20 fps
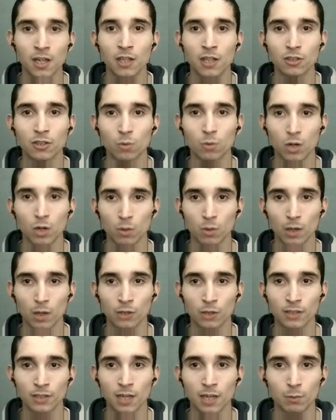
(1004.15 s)
to work well
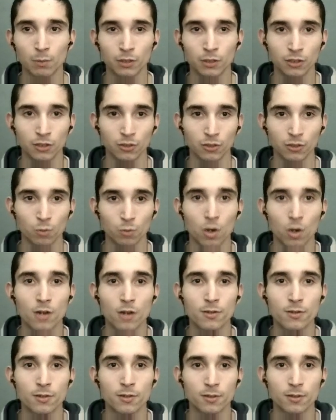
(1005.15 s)
on teleprinters
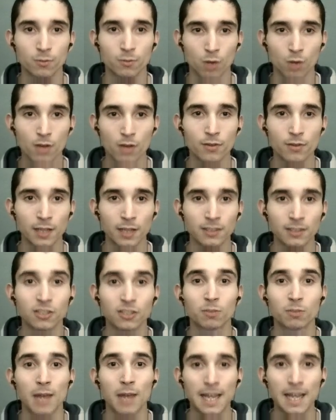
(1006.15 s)
rather than
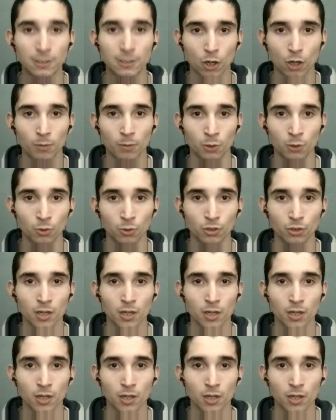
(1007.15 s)
display terminals.